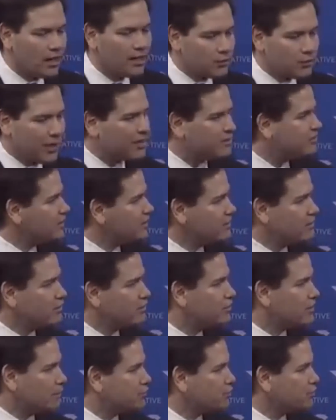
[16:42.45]
What I said there
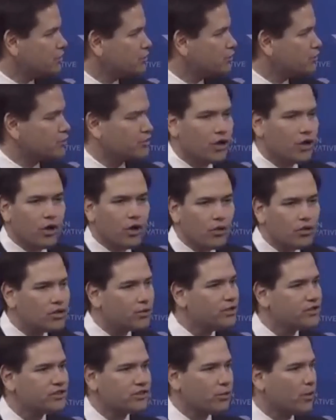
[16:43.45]
is absolutely true. The only
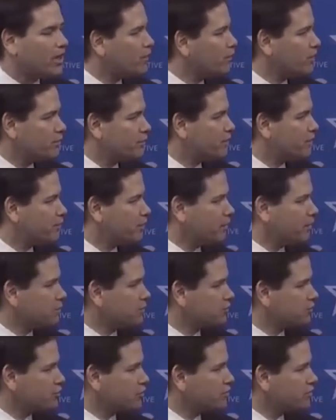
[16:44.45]
reason why I want to be in
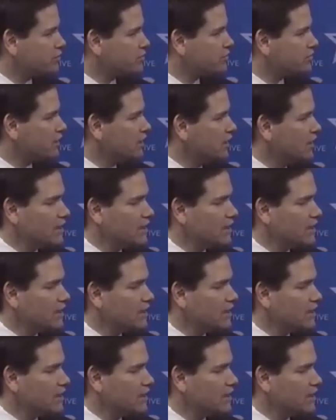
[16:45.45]
public service